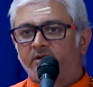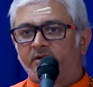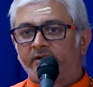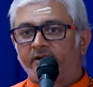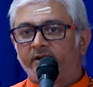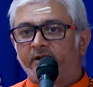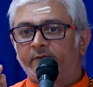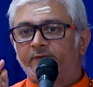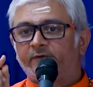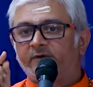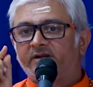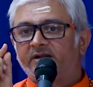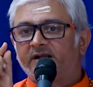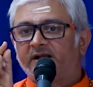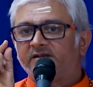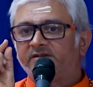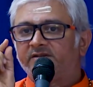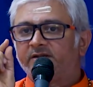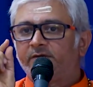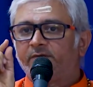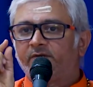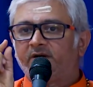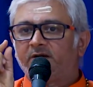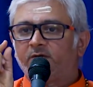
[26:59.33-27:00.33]
If it has
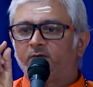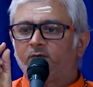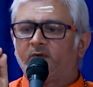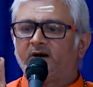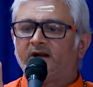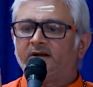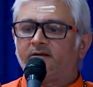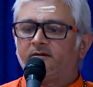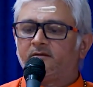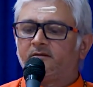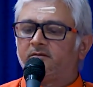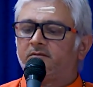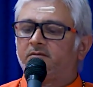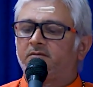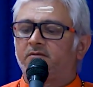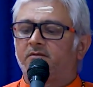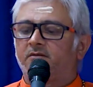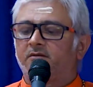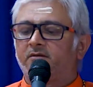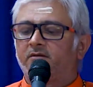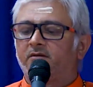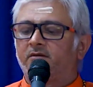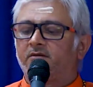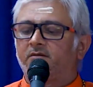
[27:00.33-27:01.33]
even one
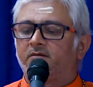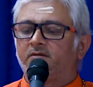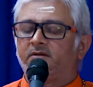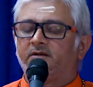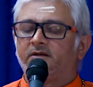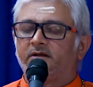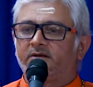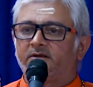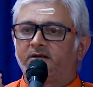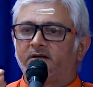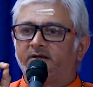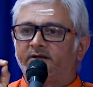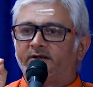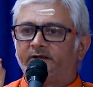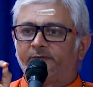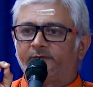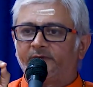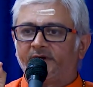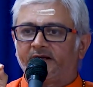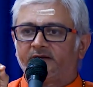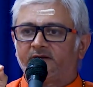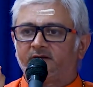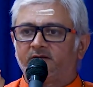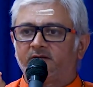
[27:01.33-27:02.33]
little
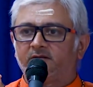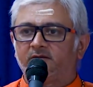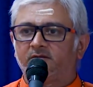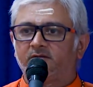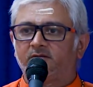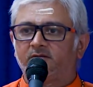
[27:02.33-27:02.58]
defect,